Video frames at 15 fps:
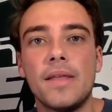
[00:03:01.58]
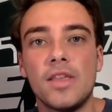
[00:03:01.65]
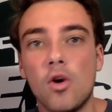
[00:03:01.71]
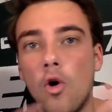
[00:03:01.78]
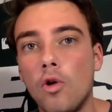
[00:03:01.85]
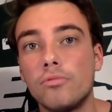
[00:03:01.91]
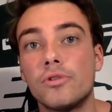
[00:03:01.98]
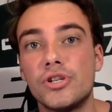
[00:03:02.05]
the
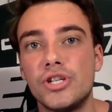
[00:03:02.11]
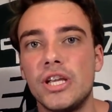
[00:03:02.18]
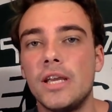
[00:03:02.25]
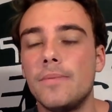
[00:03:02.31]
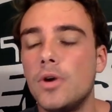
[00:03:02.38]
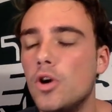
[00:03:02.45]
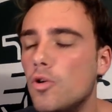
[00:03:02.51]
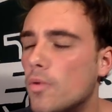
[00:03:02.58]
old
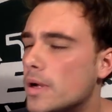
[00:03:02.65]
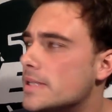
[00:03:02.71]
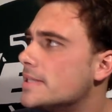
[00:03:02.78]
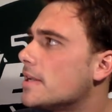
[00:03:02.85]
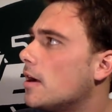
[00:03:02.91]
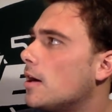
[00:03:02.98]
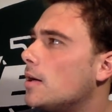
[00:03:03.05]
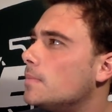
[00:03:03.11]
regime, who was
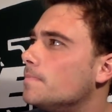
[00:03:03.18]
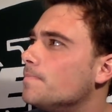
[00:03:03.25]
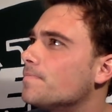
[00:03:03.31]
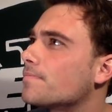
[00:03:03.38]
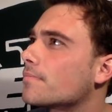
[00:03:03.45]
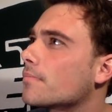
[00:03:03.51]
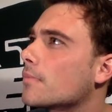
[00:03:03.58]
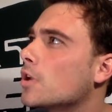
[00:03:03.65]

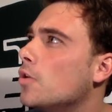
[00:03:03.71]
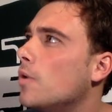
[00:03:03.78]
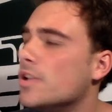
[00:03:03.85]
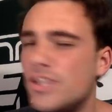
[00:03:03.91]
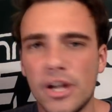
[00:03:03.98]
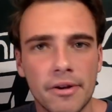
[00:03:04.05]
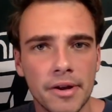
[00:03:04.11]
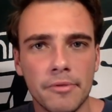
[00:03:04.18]

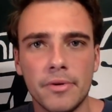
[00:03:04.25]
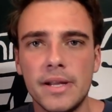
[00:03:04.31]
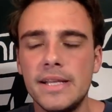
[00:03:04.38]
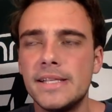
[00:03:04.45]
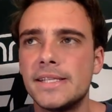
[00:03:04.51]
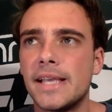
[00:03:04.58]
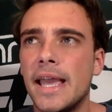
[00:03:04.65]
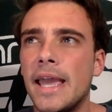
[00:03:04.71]
Jerry
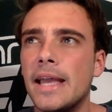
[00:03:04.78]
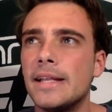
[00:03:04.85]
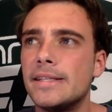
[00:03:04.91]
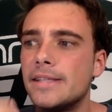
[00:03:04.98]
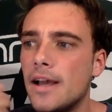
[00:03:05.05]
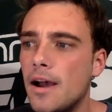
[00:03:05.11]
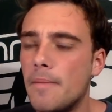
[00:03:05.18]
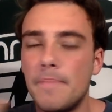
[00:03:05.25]
Reese and
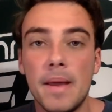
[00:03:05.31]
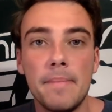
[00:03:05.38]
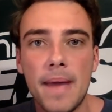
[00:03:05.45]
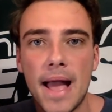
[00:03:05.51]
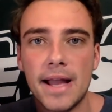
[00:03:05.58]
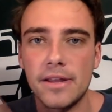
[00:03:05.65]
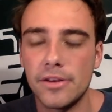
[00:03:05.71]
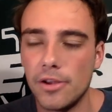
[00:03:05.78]
Ben
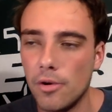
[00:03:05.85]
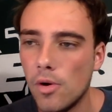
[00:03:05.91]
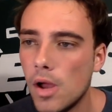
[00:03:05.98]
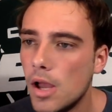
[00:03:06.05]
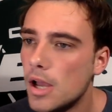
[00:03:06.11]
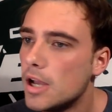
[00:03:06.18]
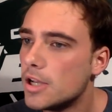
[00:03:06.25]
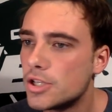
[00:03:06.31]
McAdoo.
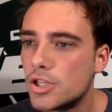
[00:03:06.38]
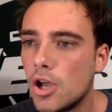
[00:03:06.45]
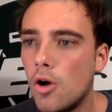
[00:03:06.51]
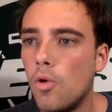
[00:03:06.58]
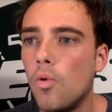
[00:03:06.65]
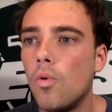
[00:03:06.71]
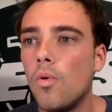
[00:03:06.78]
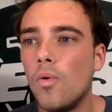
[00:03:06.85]

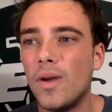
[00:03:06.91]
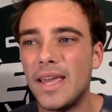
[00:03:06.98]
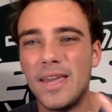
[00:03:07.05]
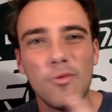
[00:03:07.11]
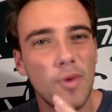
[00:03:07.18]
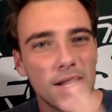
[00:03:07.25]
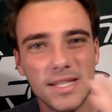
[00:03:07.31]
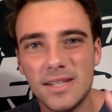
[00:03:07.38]
So he
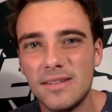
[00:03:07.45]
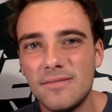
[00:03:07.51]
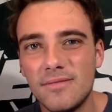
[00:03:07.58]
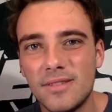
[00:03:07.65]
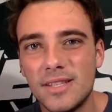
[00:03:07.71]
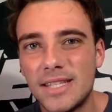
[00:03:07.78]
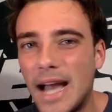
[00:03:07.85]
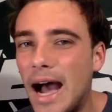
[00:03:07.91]
wasn't
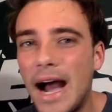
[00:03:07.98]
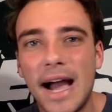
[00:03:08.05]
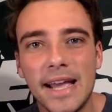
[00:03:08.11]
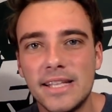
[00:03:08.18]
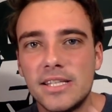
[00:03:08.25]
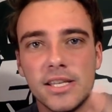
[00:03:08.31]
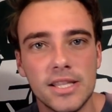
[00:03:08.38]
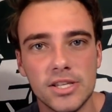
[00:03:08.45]

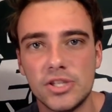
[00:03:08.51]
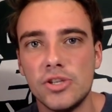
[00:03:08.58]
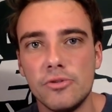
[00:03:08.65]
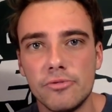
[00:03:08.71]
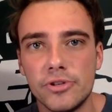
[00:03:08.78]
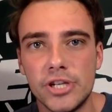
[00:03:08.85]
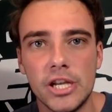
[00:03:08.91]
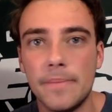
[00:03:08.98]
tied to this new
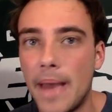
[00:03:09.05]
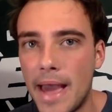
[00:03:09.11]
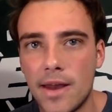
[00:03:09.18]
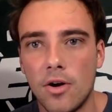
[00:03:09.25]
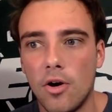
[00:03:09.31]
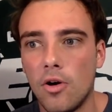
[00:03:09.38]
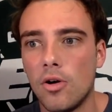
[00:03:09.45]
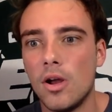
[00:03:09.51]
regime at
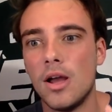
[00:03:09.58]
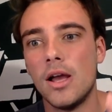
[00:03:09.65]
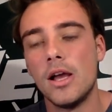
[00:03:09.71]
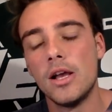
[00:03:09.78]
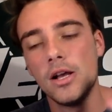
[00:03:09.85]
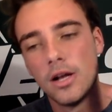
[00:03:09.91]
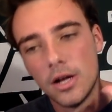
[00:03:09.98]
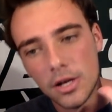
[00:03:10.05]
all.
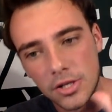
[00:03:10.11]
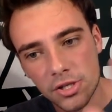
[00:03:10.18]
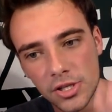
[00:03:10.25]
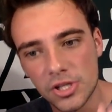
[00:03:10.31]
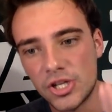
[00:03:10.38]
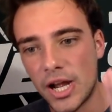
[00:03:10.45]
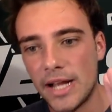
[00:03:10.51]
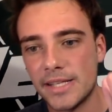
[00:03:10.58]
So
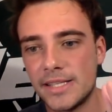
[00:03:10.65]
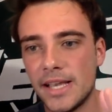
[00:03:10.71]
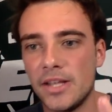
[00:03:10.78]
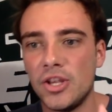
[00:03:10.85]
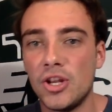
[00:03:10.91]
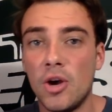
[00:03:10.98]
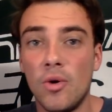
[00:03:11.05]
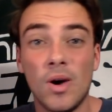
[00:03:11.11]
the Giants said,
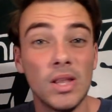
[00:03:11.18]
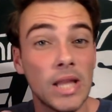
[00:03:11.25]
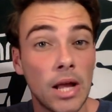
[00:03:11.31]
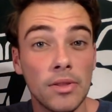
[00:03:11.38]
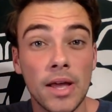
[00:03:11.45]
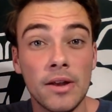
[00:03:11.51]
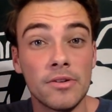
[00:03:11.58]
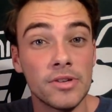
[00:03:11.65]
you know what,
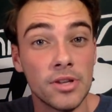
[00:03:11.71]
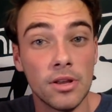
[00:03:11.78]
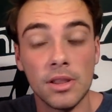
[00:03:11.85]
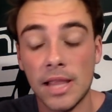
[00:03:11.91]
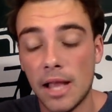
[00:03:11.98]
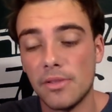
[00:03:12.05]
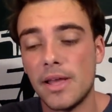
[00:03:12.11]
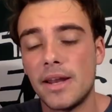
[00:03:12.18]

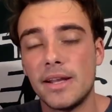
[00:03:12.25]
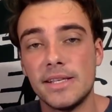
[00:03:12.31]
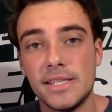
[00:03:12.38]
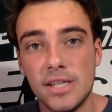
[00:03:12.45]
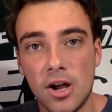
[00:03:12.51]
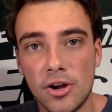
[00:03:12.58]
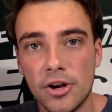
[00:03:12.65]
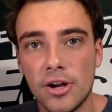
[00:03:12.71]
Lauletta is
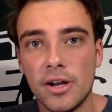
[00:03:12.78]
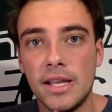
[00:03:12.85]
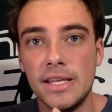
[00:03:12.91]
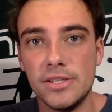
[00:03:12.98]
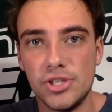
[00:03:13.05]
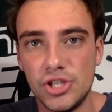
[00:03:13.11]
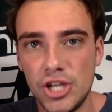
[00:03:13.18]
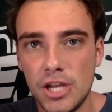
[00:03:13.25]
younger,
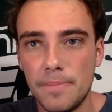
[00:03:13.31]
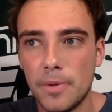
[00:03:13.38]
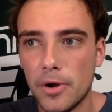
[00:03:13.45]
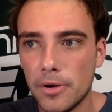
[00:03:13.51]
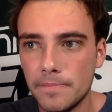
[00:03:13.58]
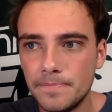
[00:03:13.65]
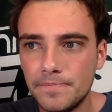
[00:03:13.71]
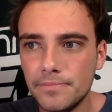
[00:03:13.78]
he's
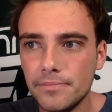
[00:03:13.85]
cheaper,